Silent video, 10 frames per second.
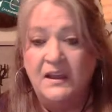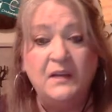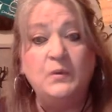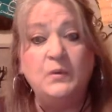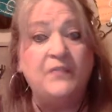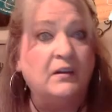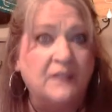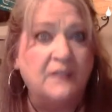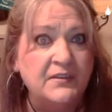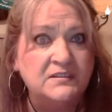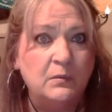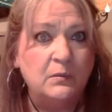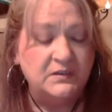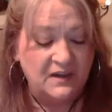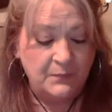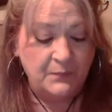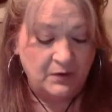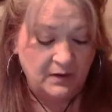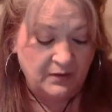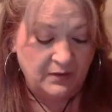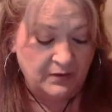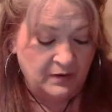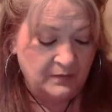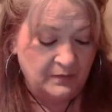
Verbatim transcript: And we've all done this at one time or another.